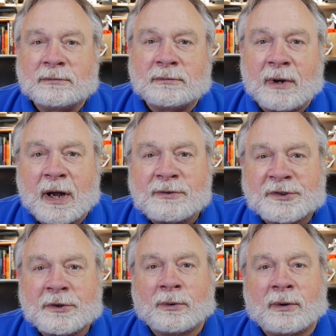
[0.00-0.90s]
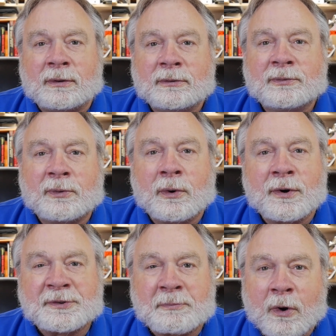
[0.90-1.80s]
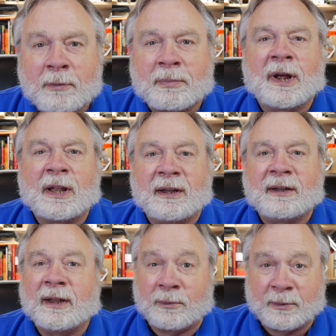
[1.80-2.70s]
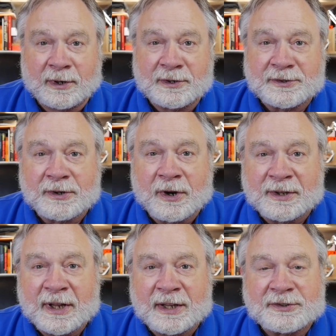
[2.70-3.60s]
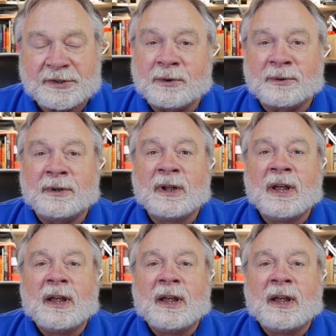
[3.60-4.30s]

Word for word: ground school for sport pilot, and we're going to start that soon.